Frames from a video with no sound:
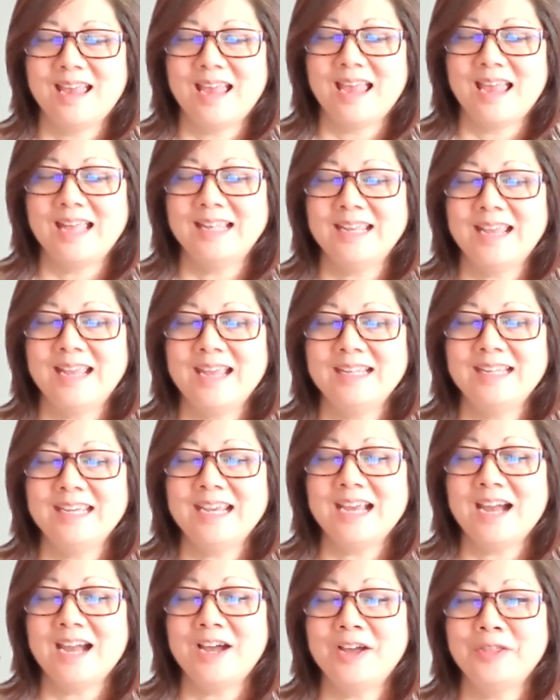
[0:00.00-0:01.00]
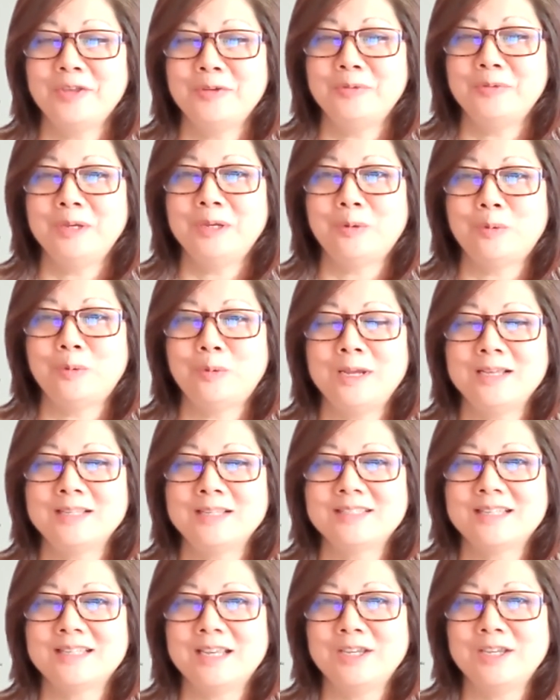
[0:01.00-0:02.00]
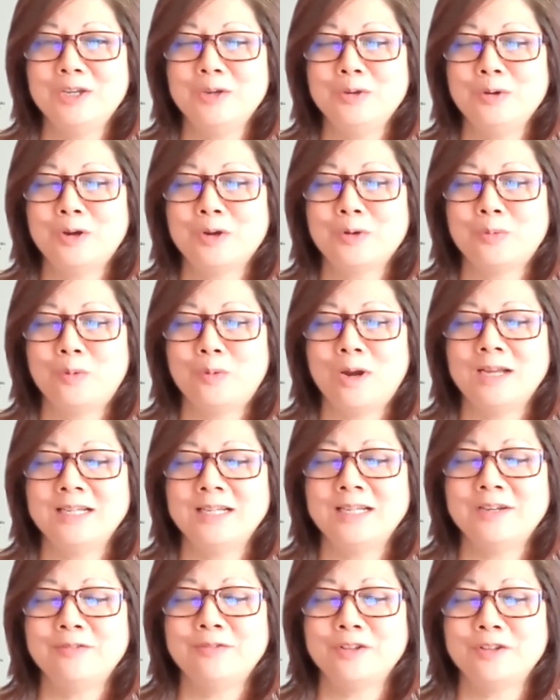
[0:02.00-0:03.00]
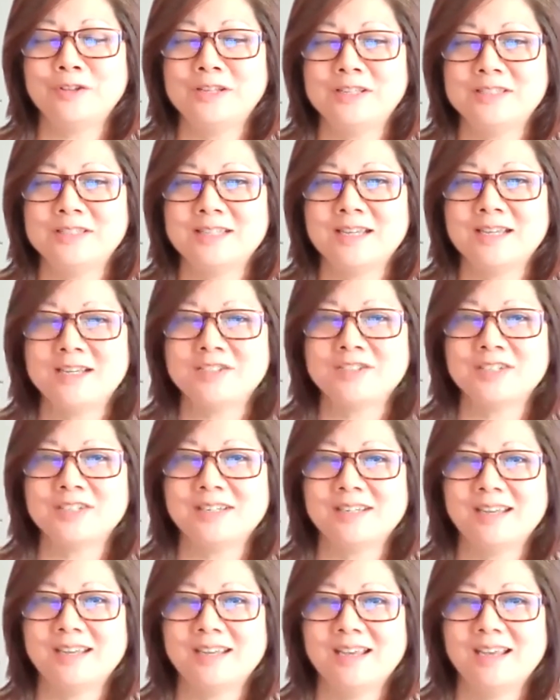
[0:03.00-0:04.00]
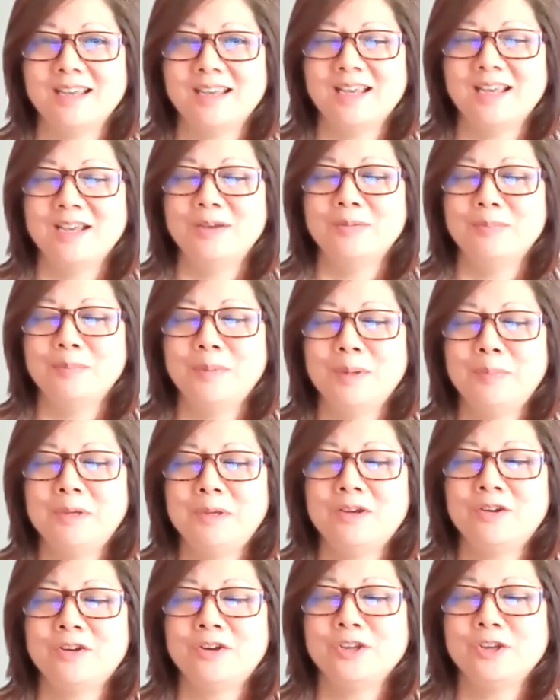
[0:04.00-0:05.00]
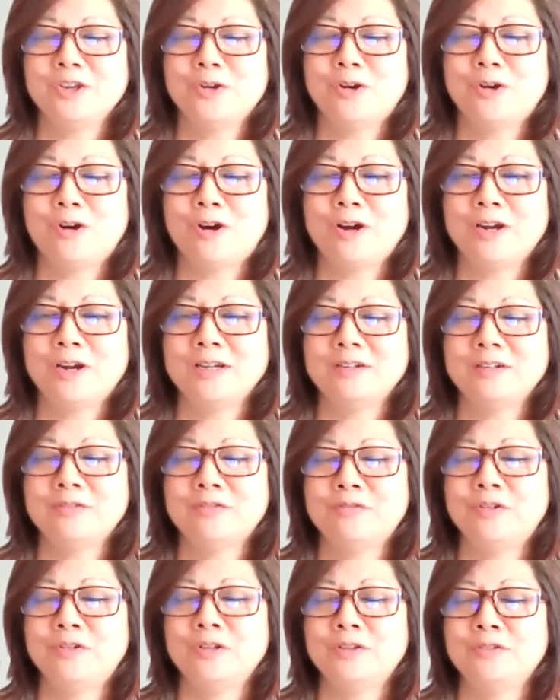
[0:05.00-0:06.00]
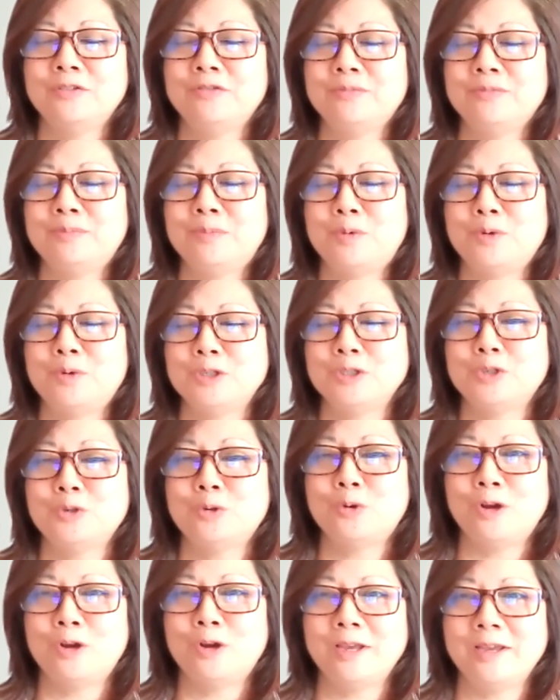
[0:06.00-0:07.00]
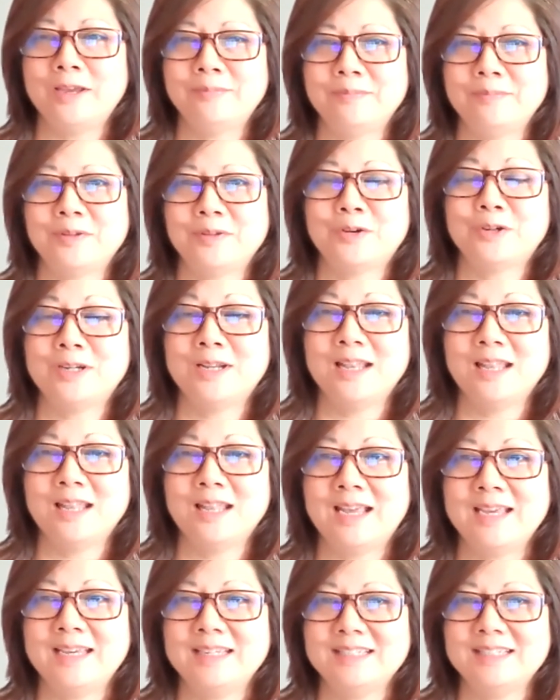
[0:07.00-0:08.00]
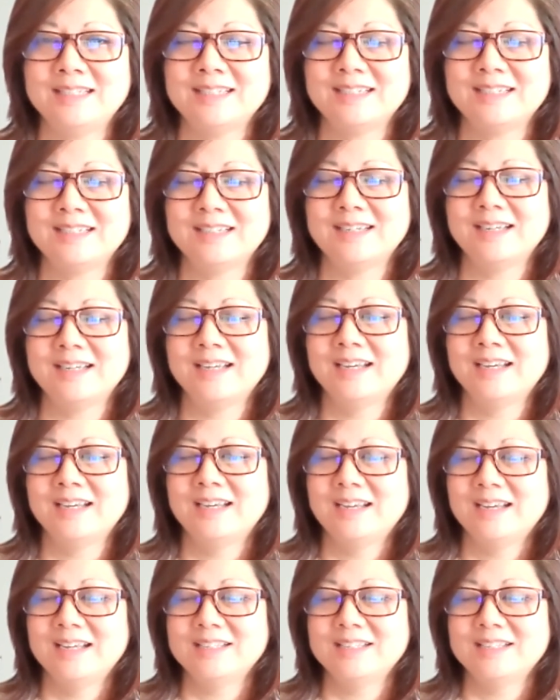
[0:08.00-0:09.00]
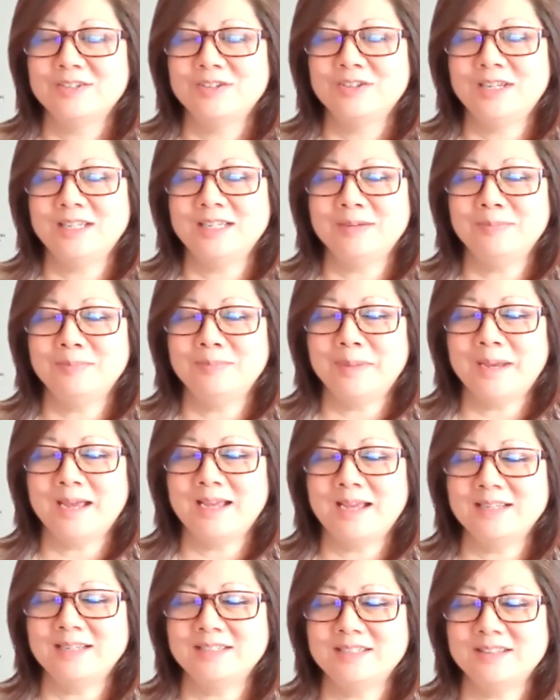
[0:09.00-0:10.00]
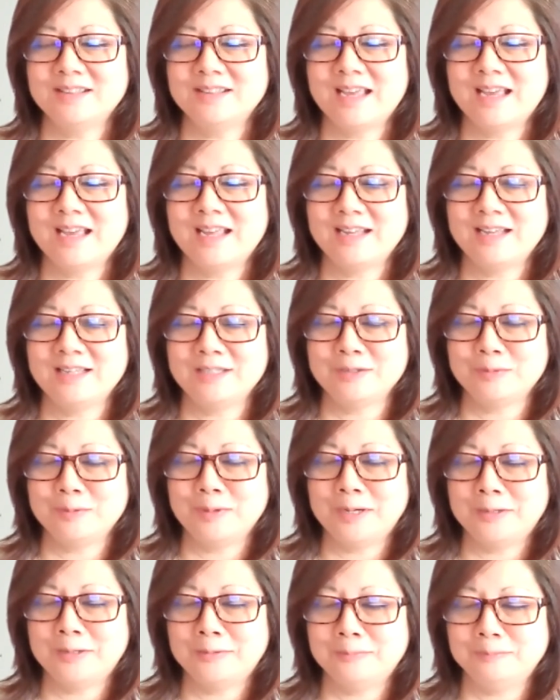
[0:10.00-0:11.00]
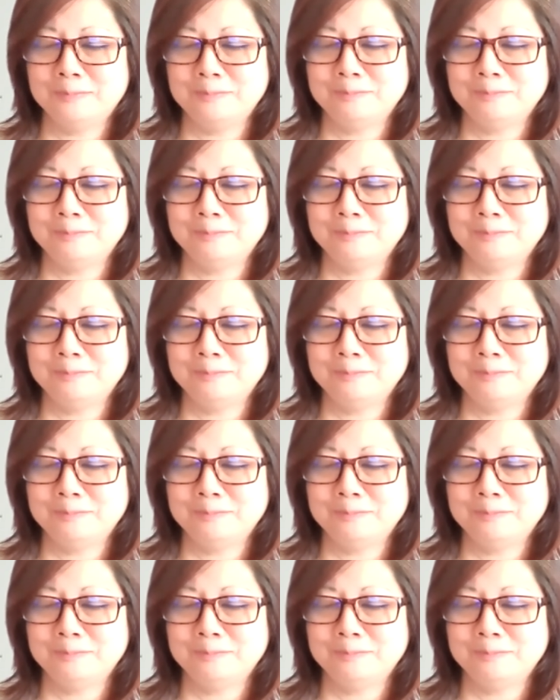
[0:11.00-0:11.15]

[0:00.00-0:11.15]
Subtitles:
And any other requests that you are wanting for this session. Maybe your heart full of more joy or light. So you can imagine that as well.